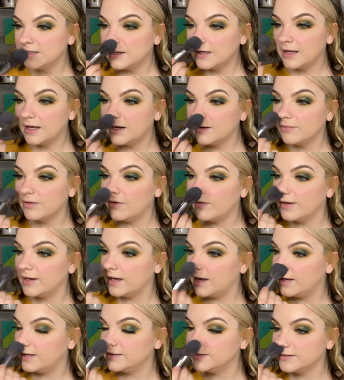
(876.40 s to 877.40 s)
And I'm going
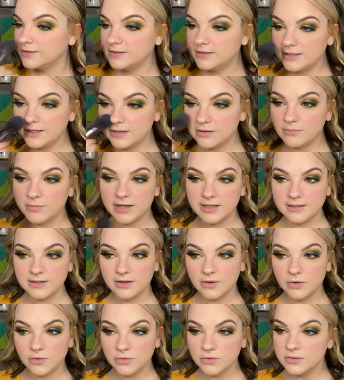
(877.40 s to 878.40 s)
underneath my
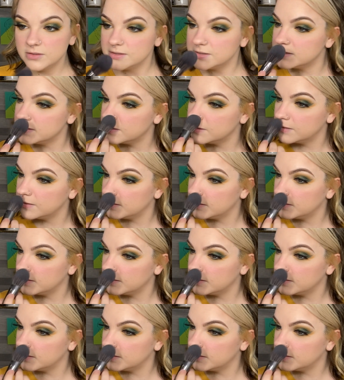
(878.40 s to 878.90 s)
nose.